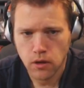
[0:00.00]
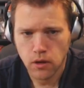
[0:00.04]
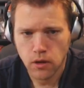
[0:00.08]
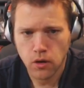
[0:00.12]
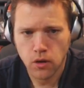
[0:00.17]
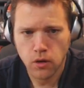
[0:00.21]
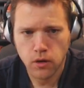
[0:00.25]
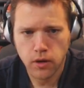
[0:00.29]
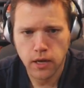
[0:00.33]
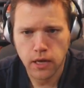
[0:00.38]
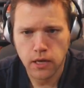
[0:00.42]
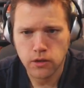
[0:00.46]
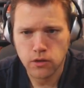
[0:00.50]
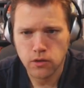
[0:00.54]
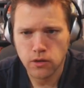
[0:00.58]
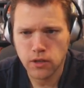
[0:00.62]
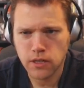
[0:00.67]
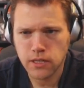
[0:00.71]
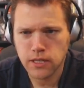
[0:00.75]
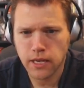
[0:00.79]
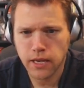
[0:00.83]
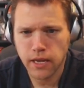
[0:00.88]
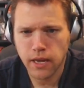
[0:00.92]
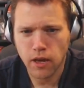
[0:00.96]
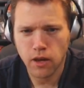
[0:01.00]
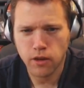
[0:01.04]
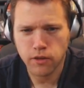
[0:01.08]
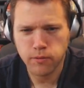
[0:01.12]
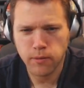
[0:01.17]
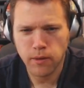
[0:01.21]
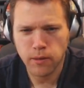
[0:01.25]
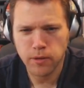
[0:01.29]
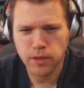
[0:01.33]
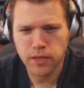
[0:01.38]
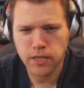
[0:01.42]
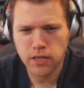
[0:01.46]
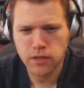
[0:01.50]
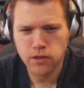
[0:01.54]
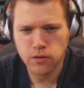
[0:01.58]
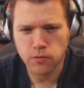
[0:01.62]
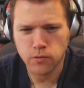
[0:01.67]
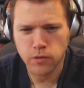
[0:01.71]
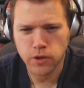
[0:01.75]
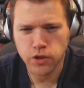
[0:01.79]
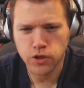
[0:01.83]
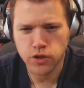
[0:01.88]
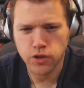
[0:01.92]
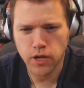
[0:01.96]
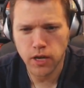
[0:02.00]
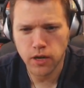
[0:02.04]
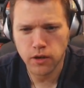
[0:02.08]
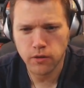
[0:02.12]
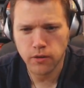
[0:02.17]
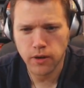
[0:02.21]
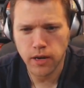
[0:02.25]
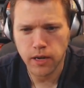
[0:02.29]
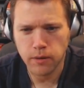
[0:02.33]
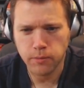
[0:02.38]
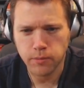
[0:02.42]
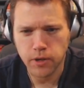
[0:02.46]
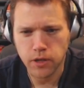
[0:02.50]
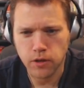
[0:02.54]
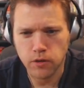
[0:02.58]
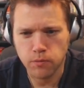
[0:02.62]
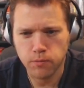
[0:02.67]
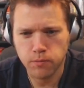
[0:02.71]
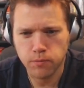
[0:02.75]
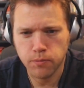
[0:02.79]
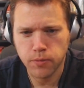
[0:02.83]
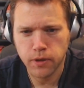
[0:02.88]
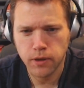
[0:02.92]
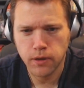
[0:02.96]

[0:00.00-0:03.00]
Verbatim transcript: Okay, so it looks like health maybe doesn't regenerate, but you